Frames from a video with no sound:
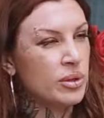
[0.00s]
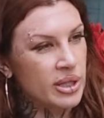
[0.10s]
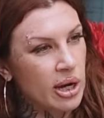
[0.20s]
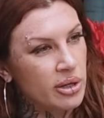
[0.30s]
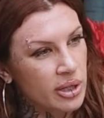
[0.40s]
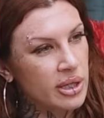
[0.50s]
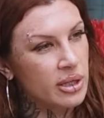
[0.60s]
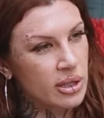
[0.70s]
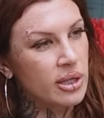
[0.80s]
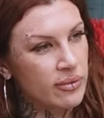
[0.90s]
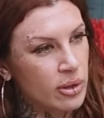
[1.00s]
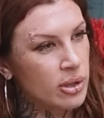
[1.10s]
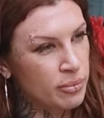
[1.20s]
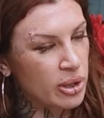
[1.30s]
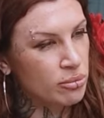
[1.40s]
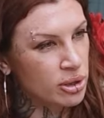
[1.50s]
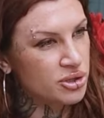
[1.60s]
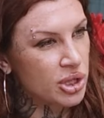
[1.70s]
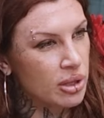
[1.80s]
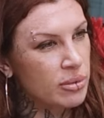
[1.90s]
with how to give a better
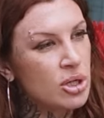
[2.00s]
blowjob?